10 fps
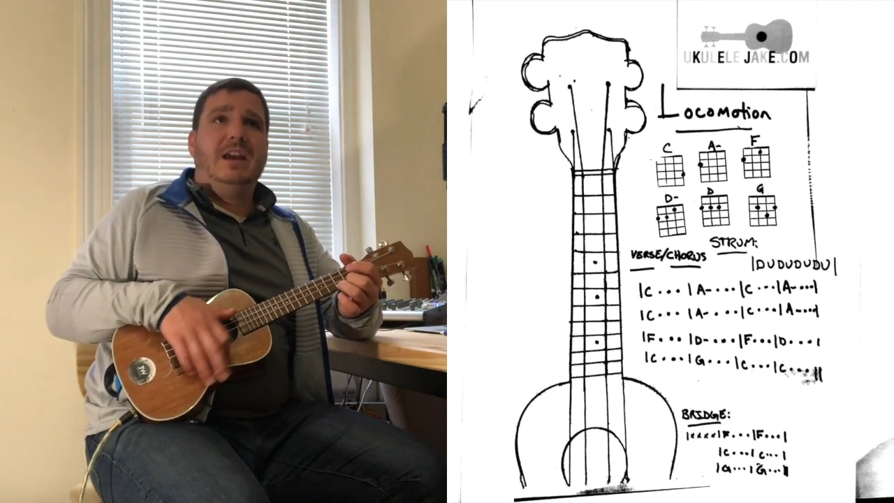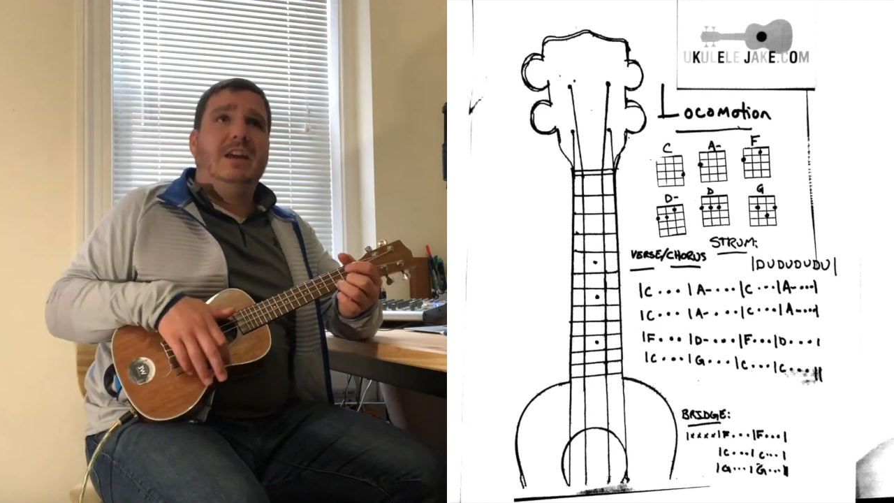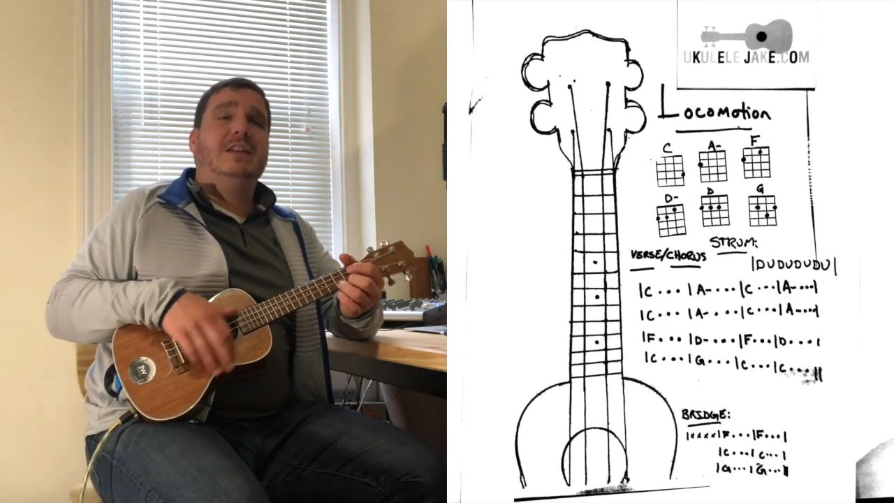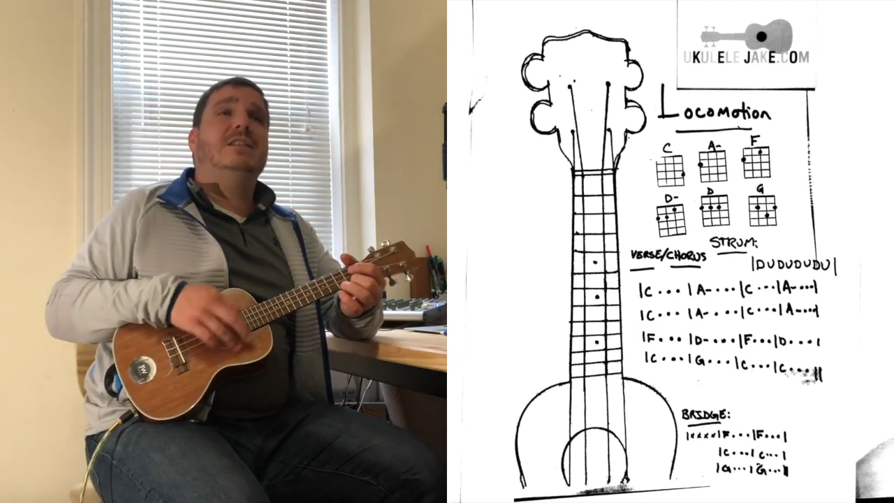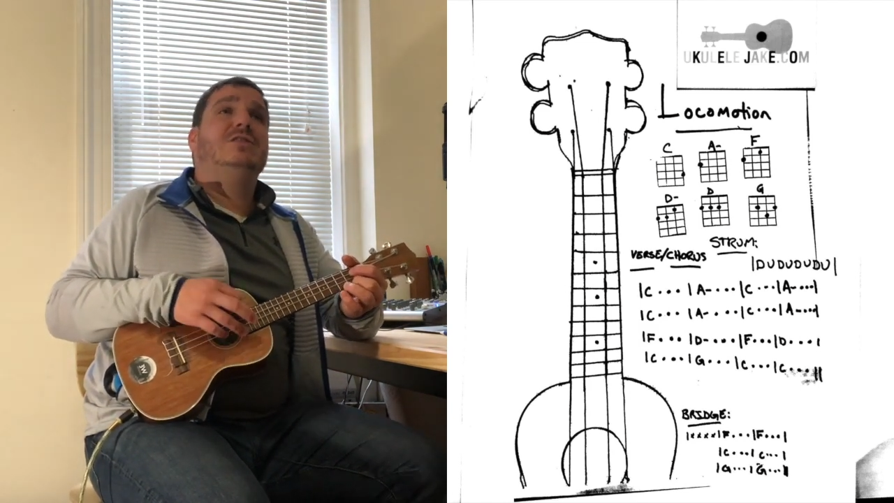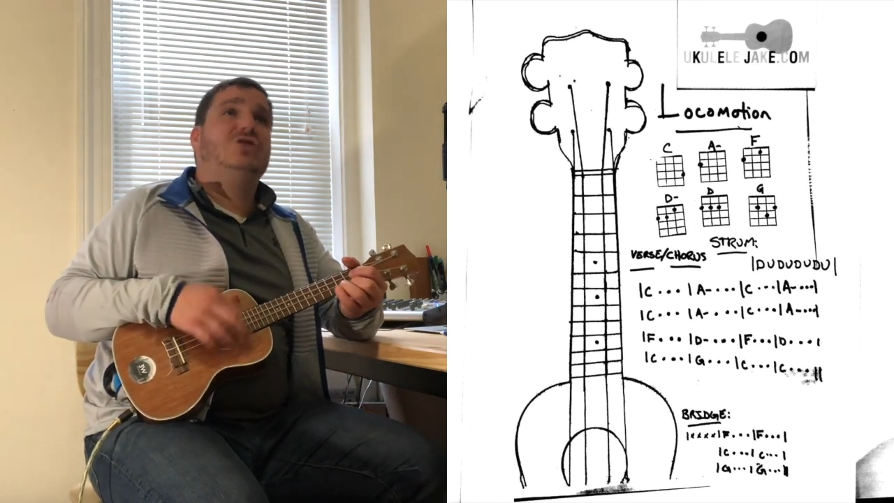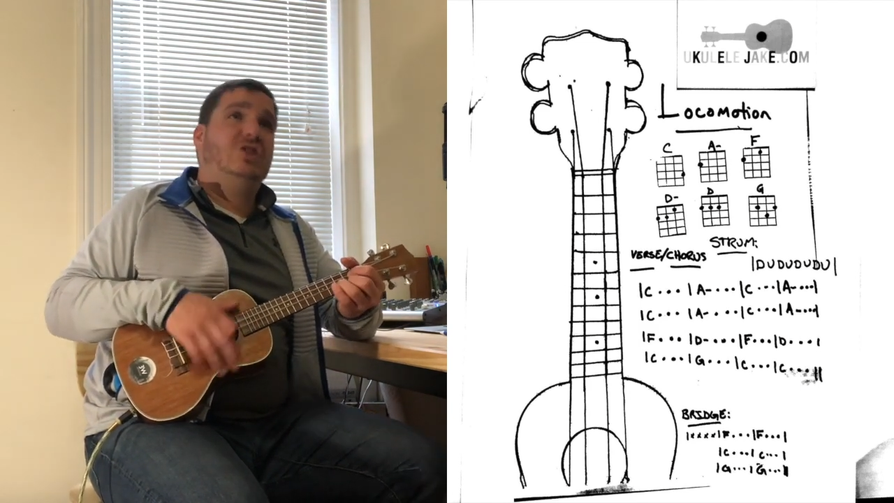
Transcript: and